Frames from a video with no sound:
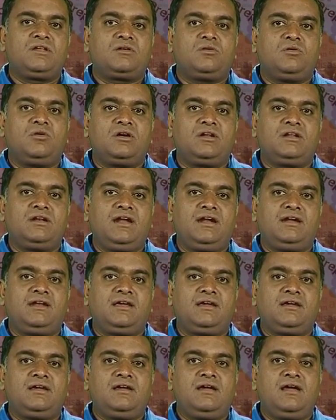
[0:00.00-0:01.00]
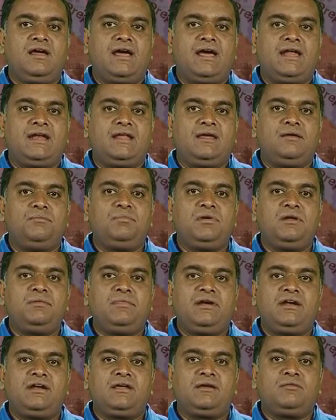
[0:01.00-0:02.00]
coordinating and
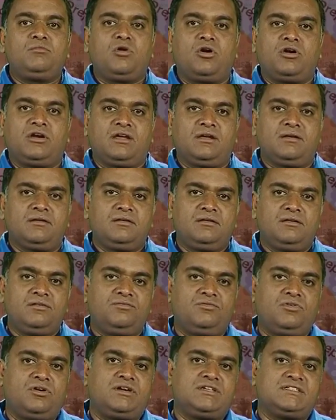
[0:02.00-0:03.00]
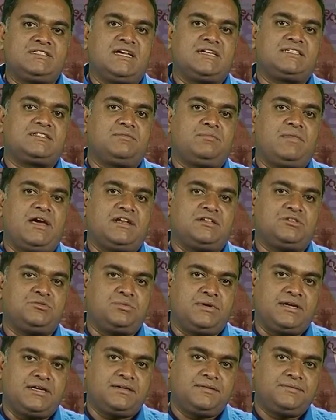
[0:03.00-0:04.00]
implementing body for disaster
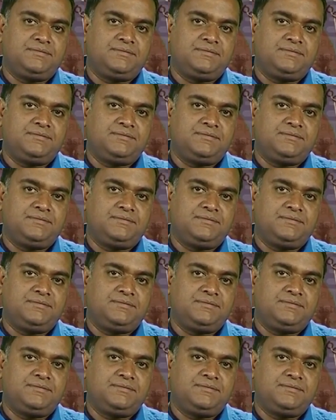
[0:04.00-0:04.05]
management.